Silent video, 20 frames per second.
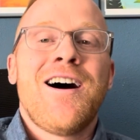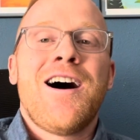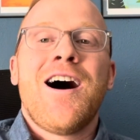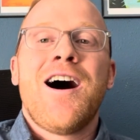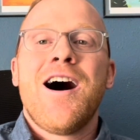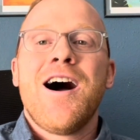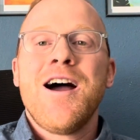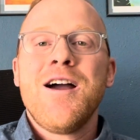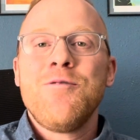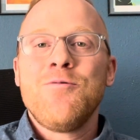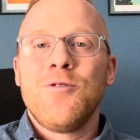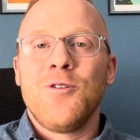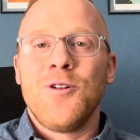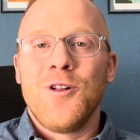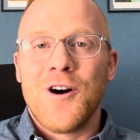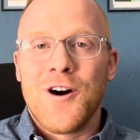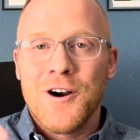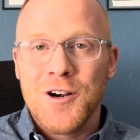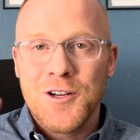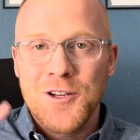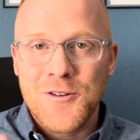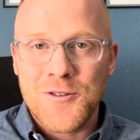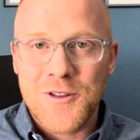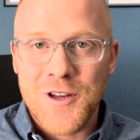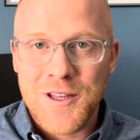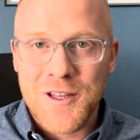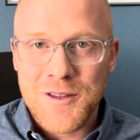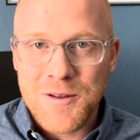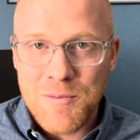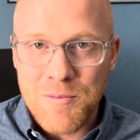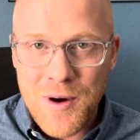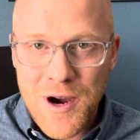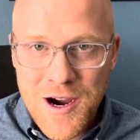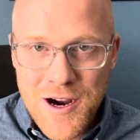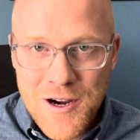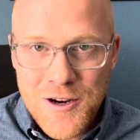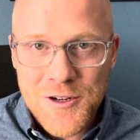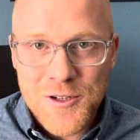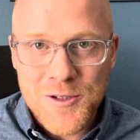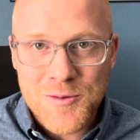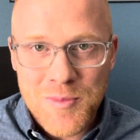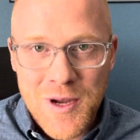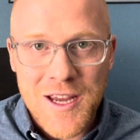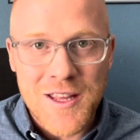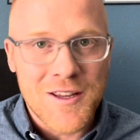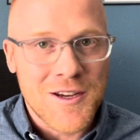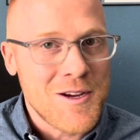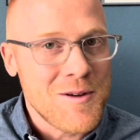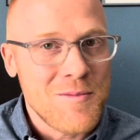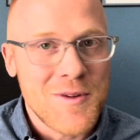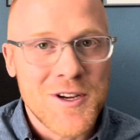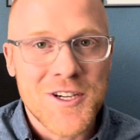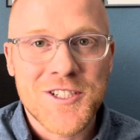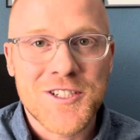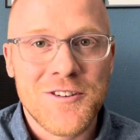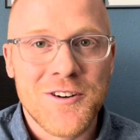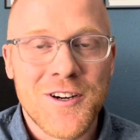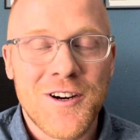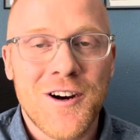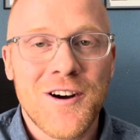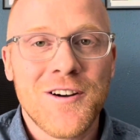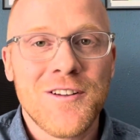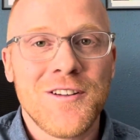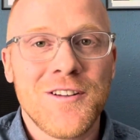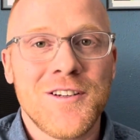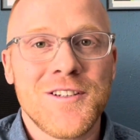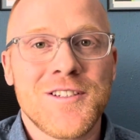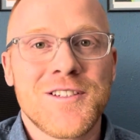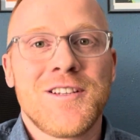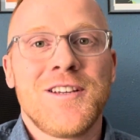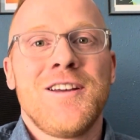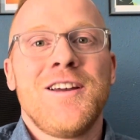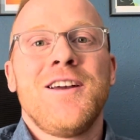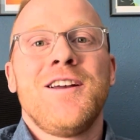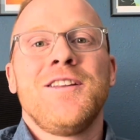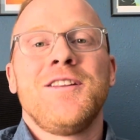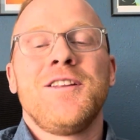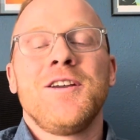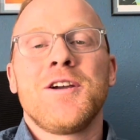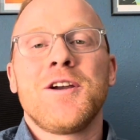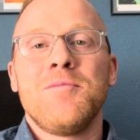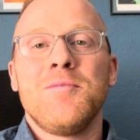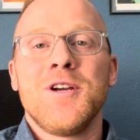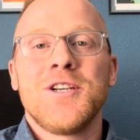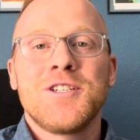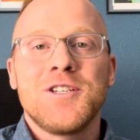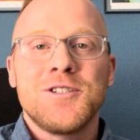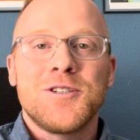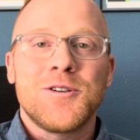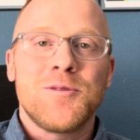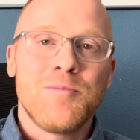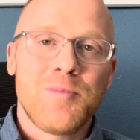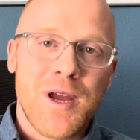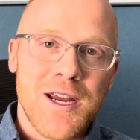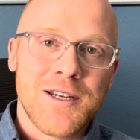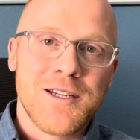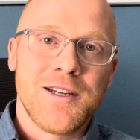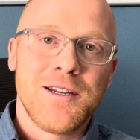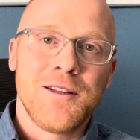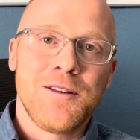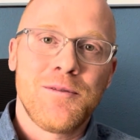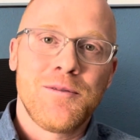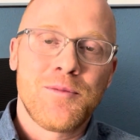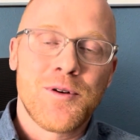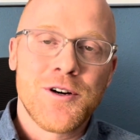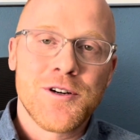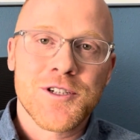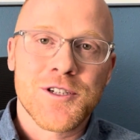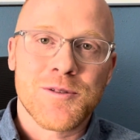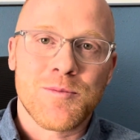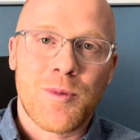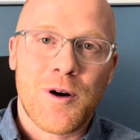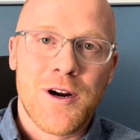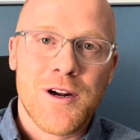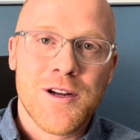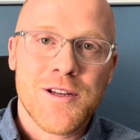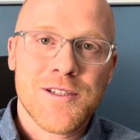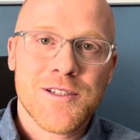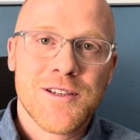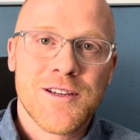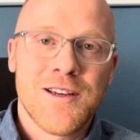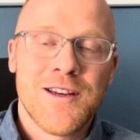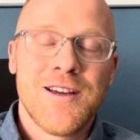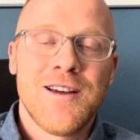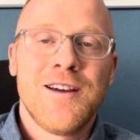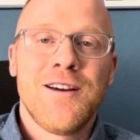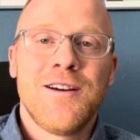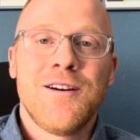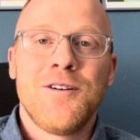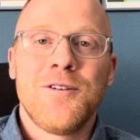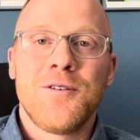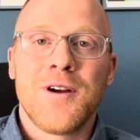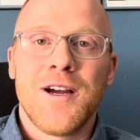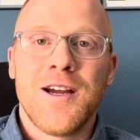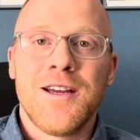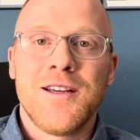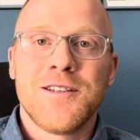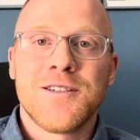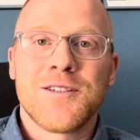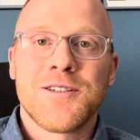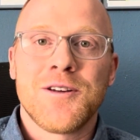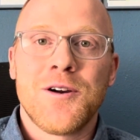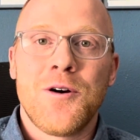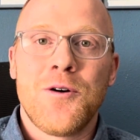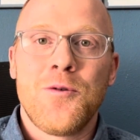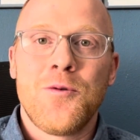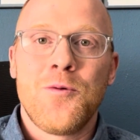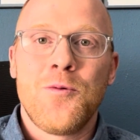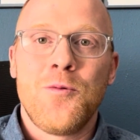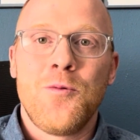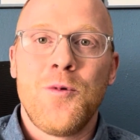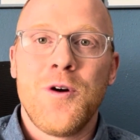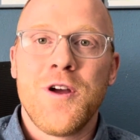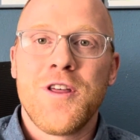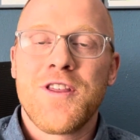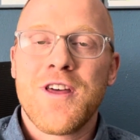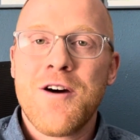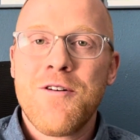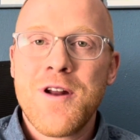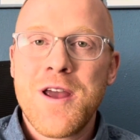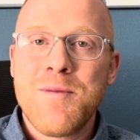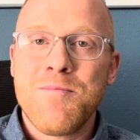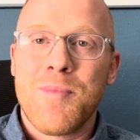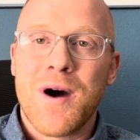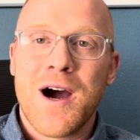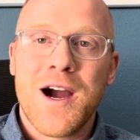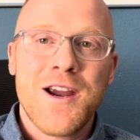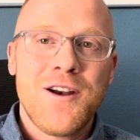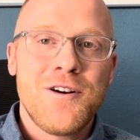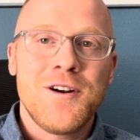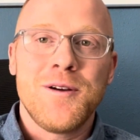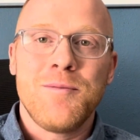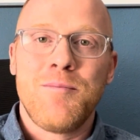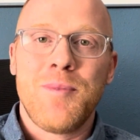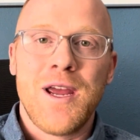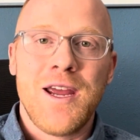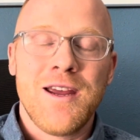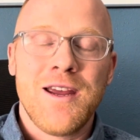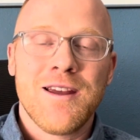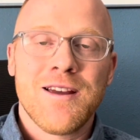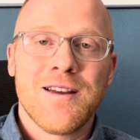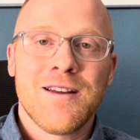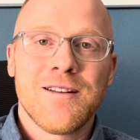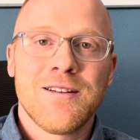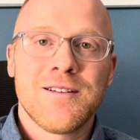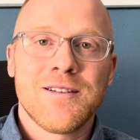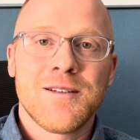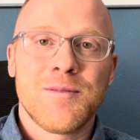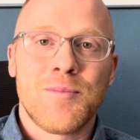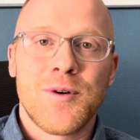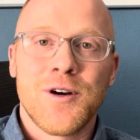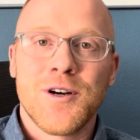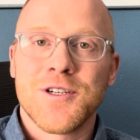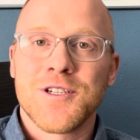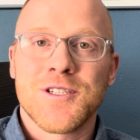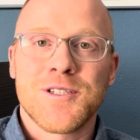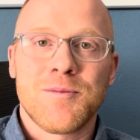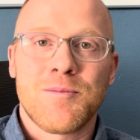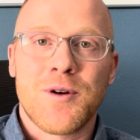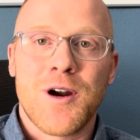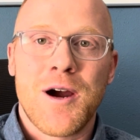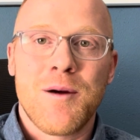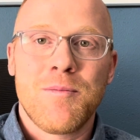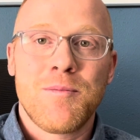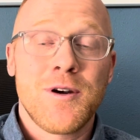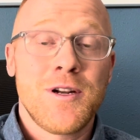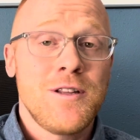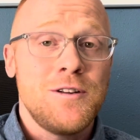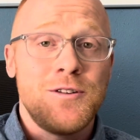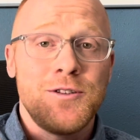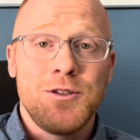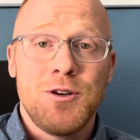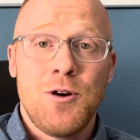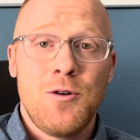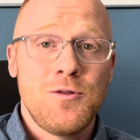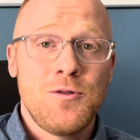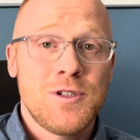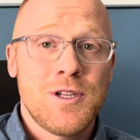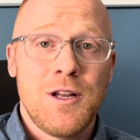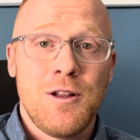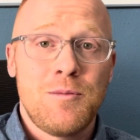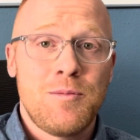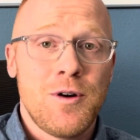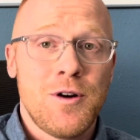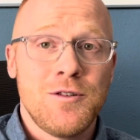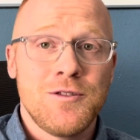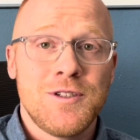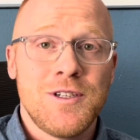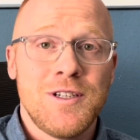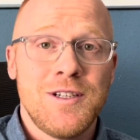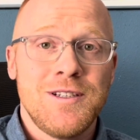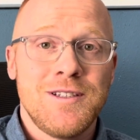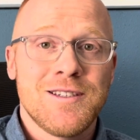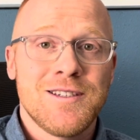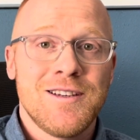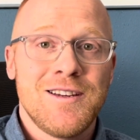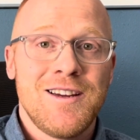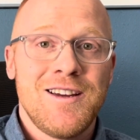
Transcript: I will argue that the buyers pay the commission regardless. The commissions are baked into the purchase price. Okay, so without a buyer and a bank to purchase a property, there's no seller proceeds,